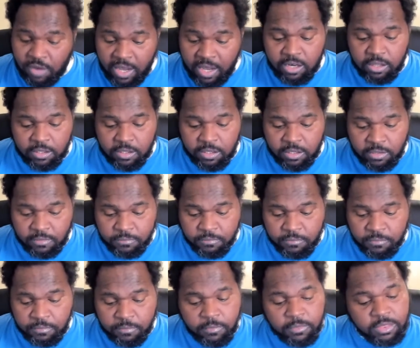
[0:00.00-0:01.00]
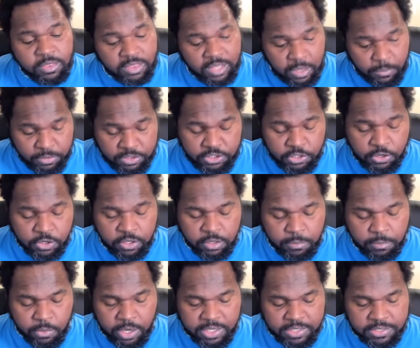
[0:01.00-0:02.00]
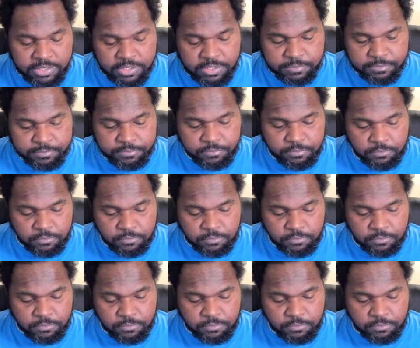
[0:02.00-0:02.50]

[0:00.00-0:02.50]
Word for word: Finally, they returned the brace.